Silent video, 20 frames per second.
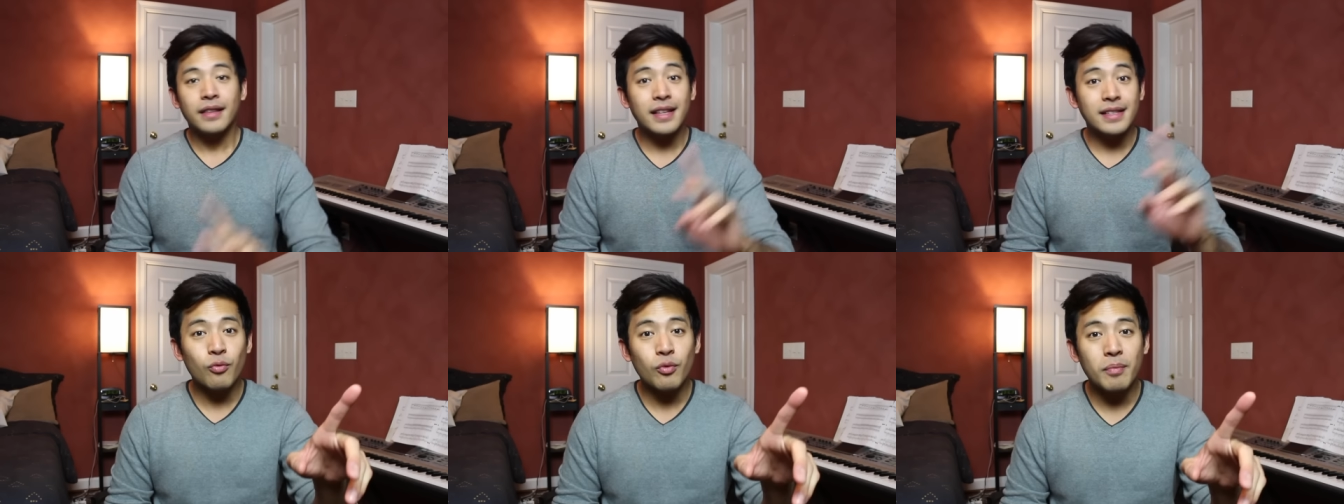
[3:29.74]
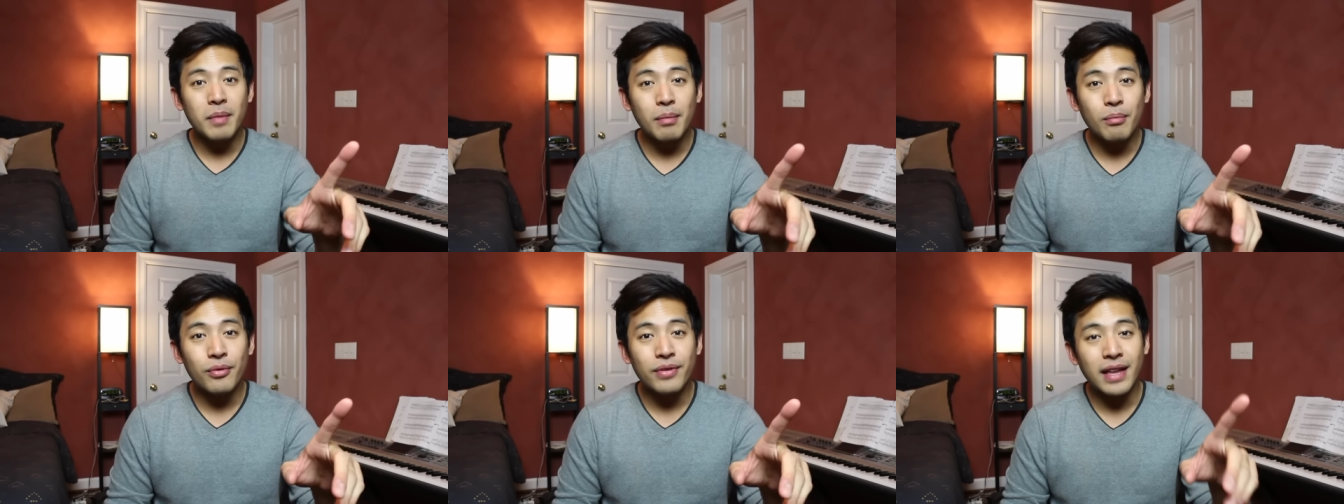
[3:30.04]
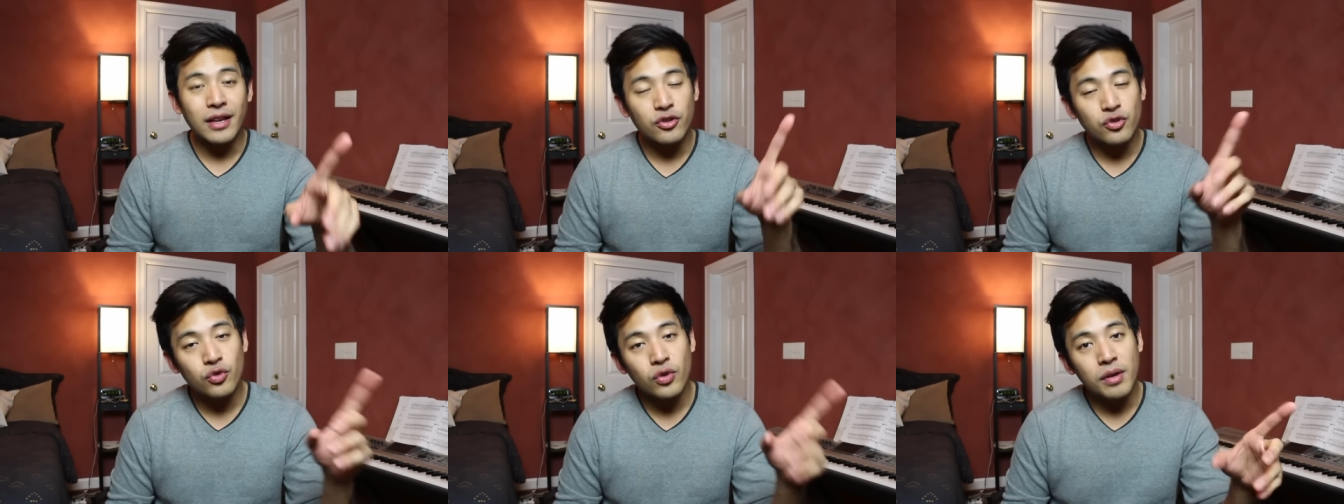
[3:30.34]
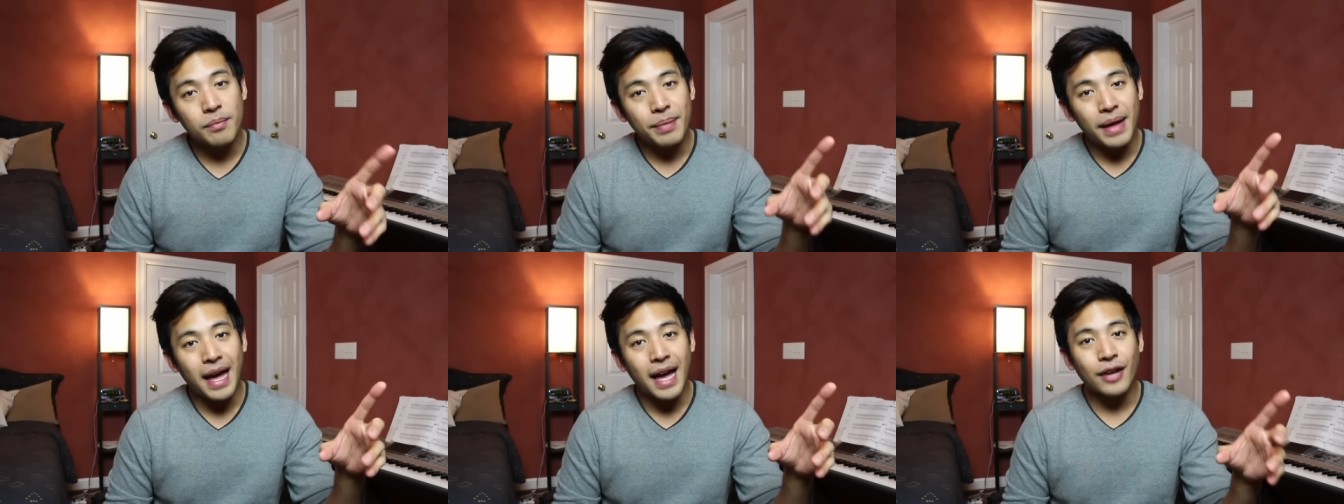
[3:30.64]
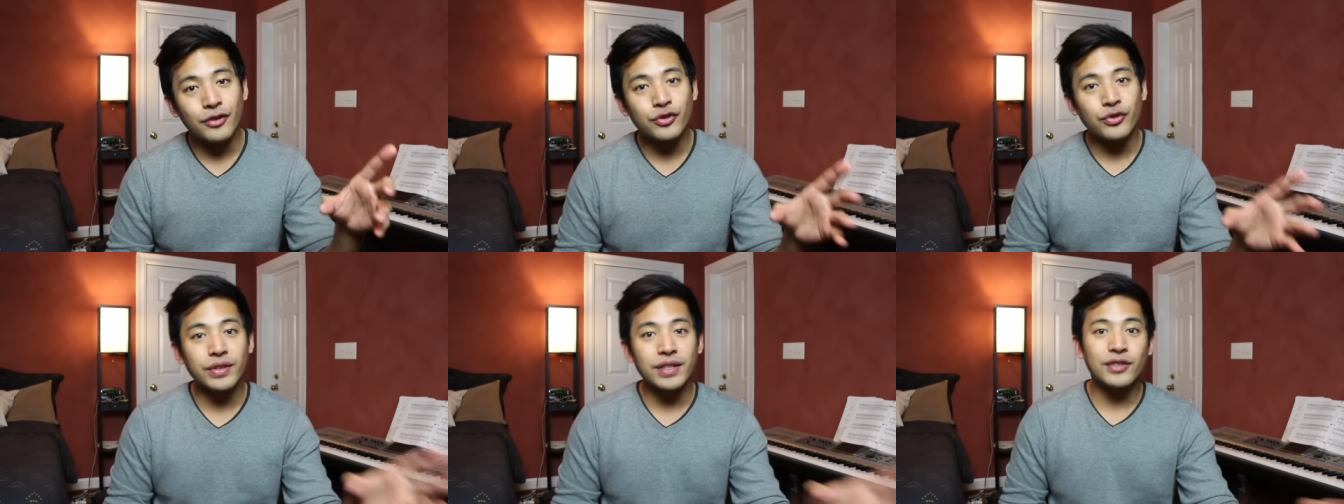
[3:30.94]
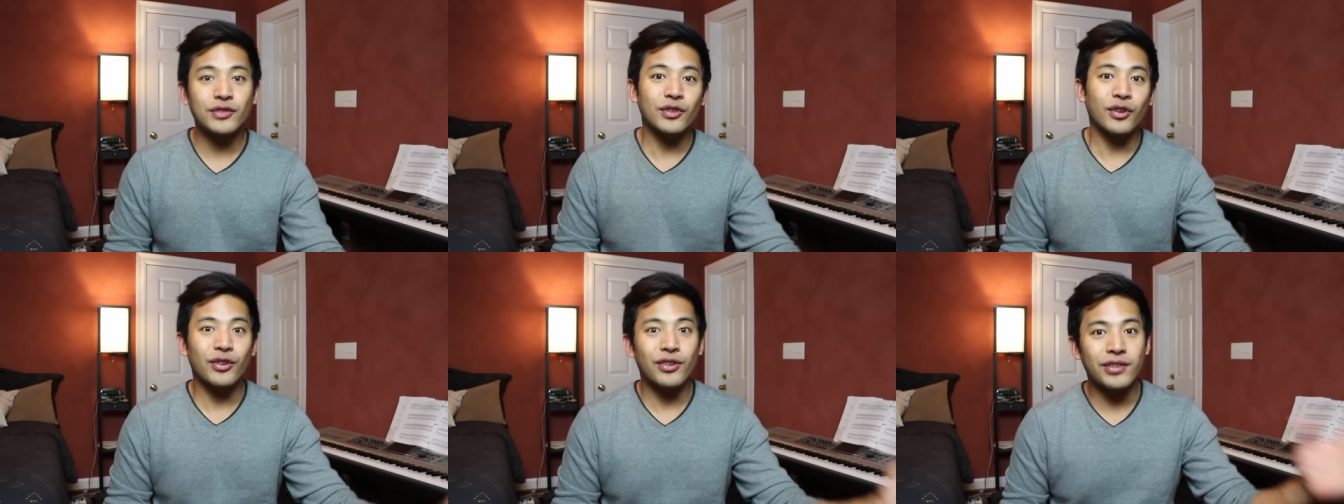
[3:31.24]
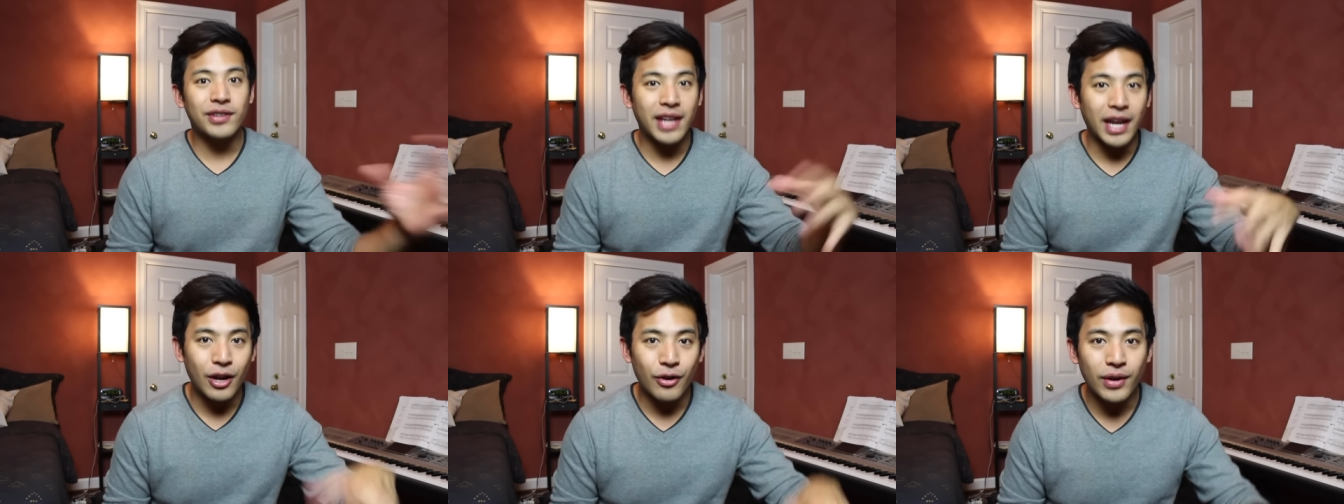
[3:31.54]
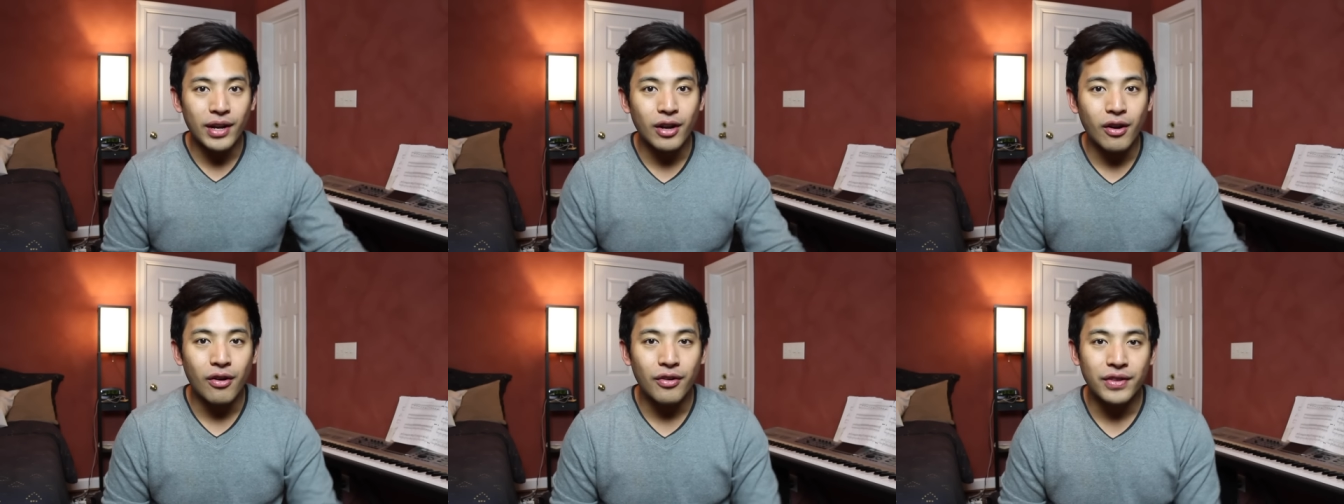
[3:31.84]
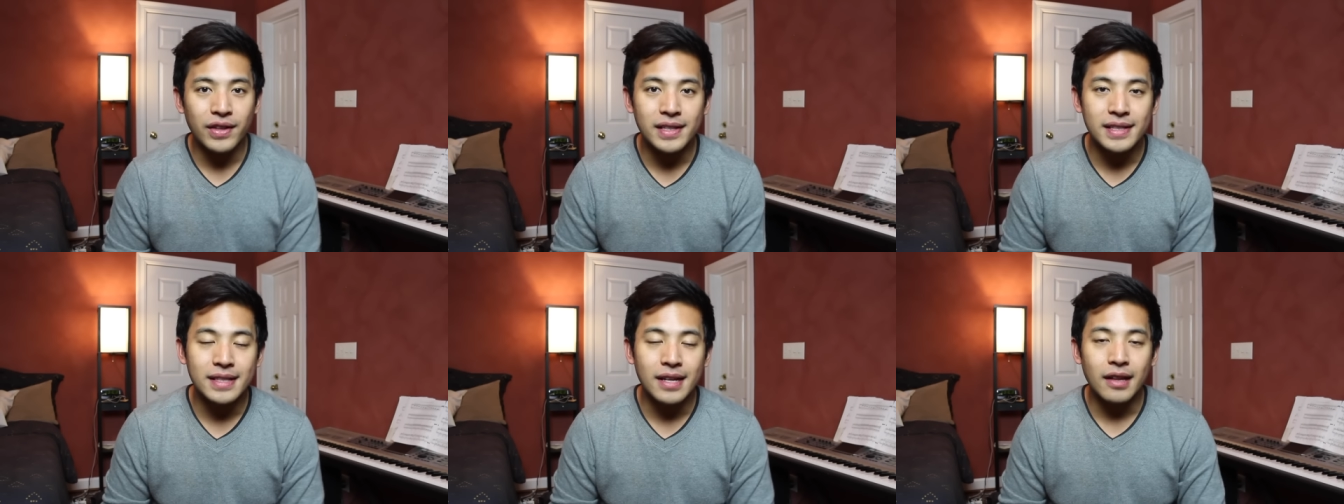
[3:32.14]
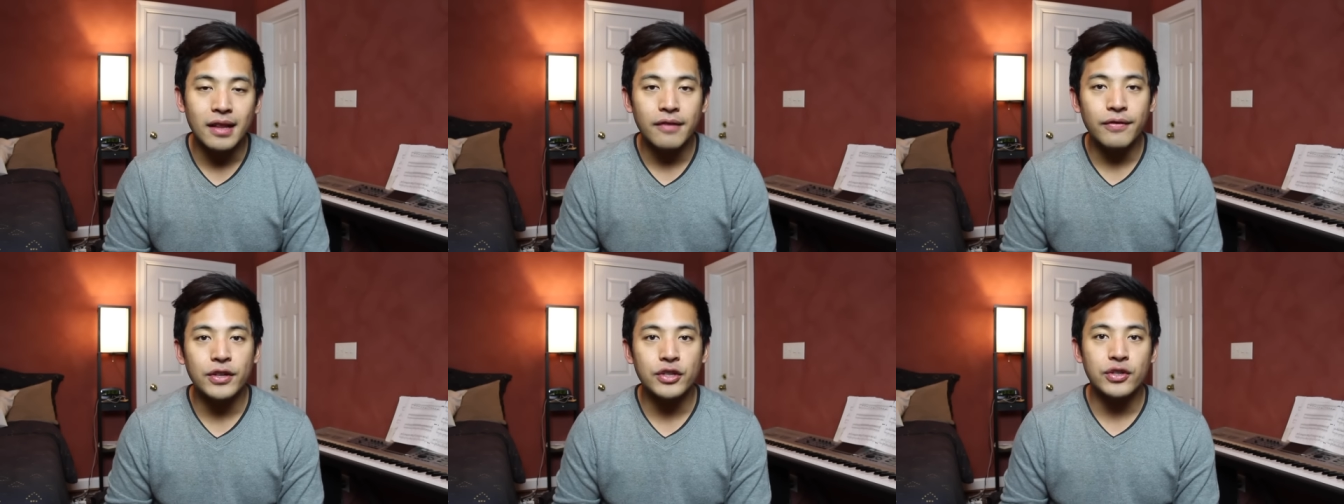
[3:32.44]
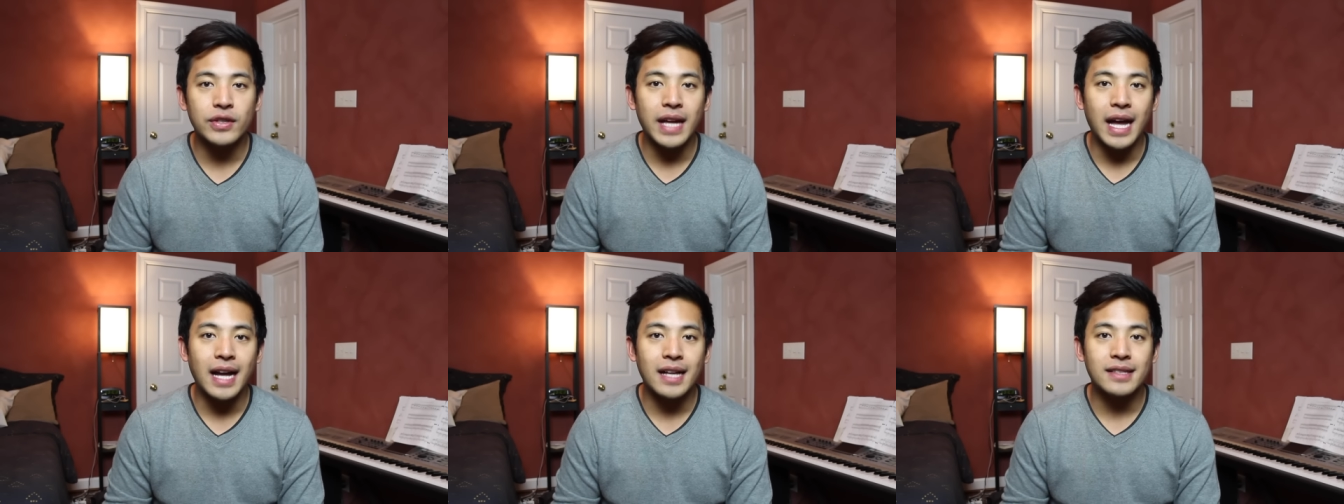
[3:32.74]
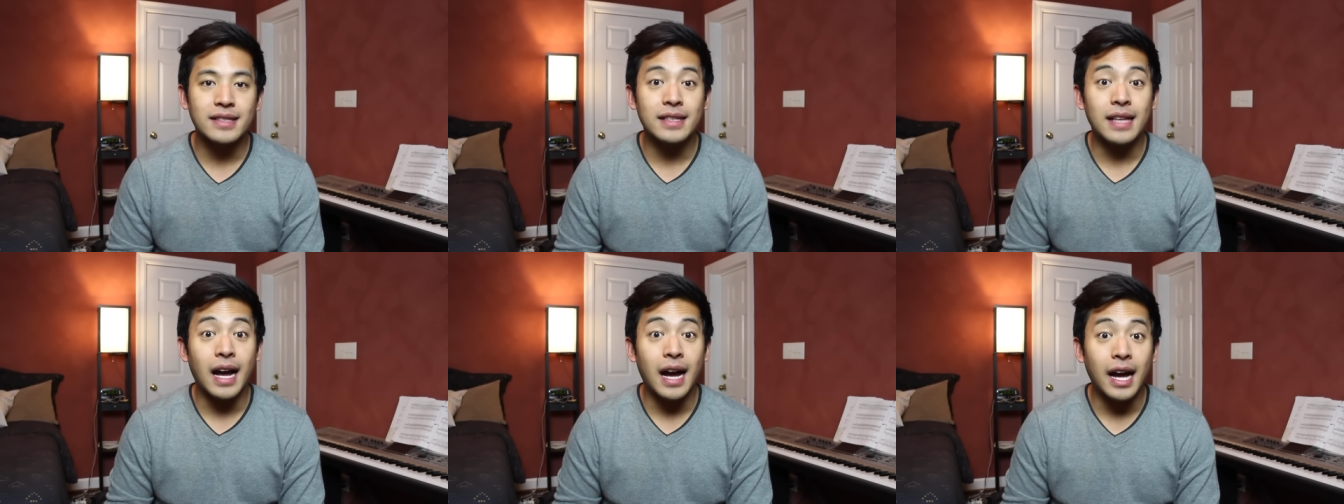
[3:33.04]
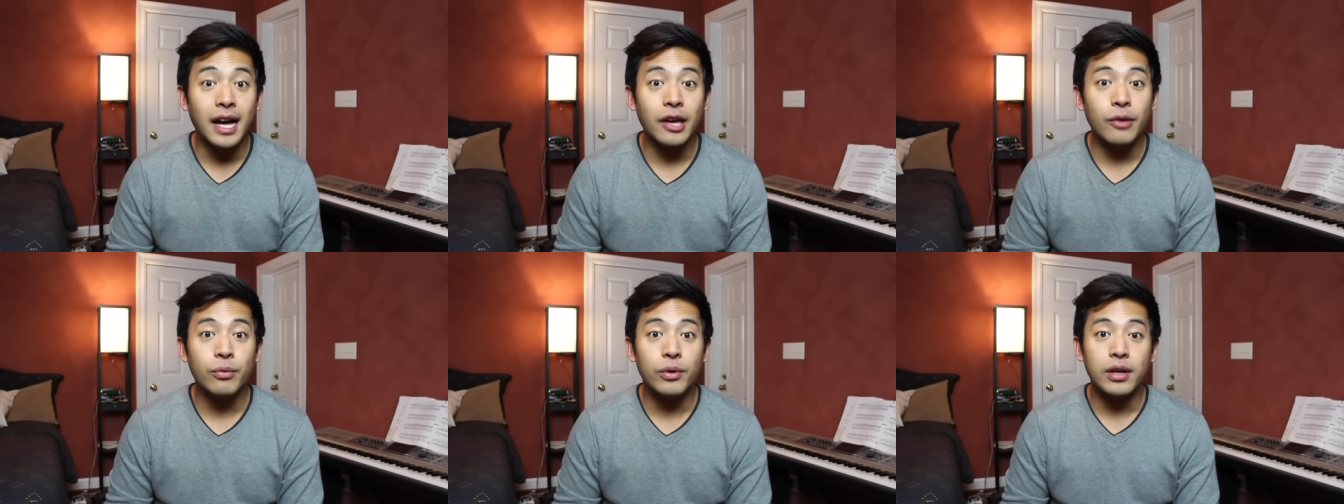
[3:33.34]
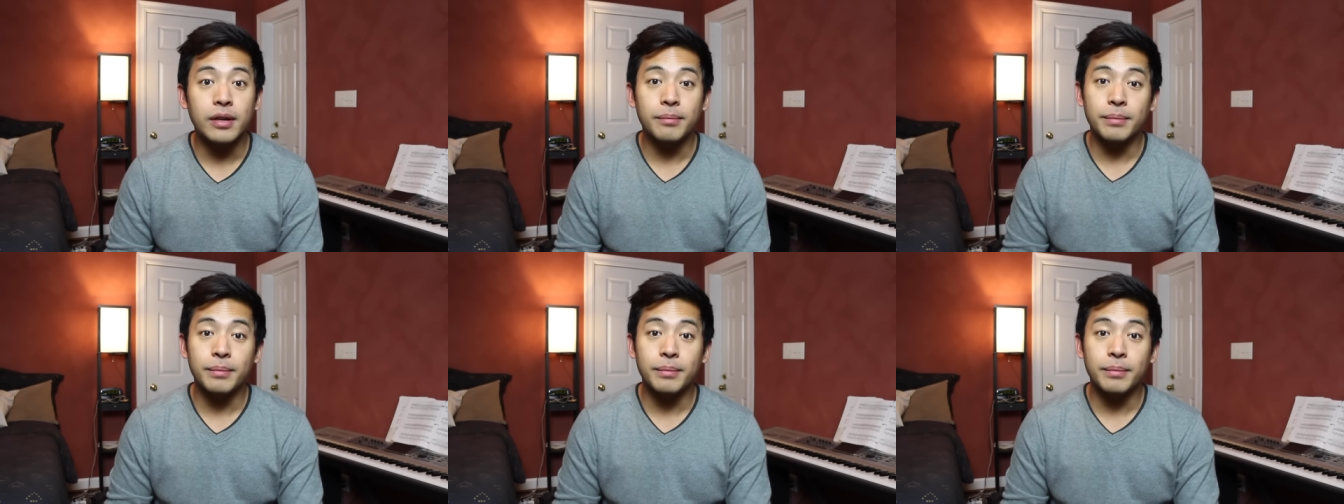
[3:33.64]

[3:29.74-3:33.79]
Let's remember that Trump actually started airing all these television ads in Iowa,